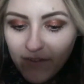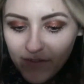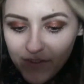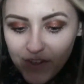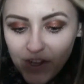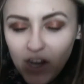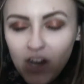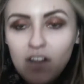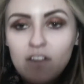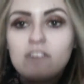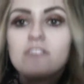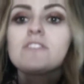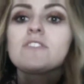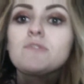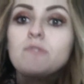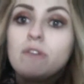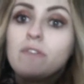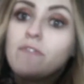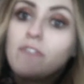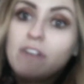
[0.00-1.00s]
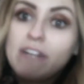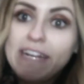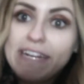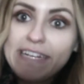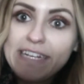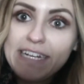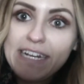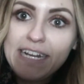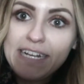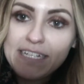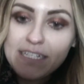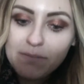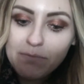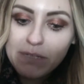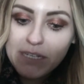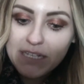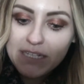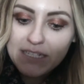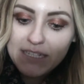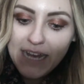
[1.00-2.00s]
$24.99 to
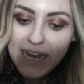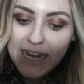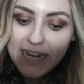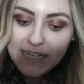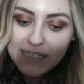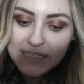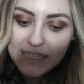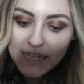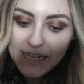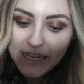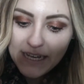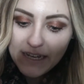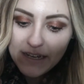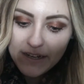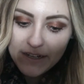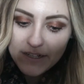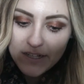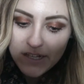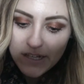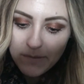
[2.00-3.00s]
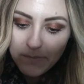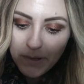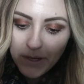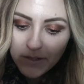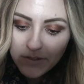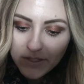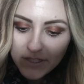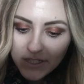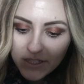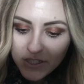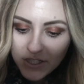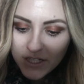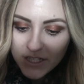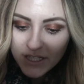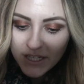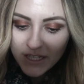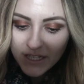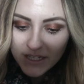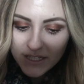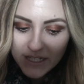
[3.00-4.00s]
be exact, and it's supposed to
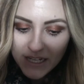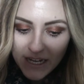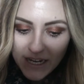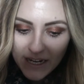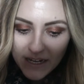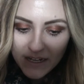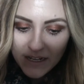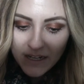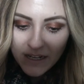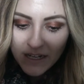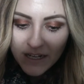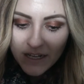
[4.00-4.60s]
just contain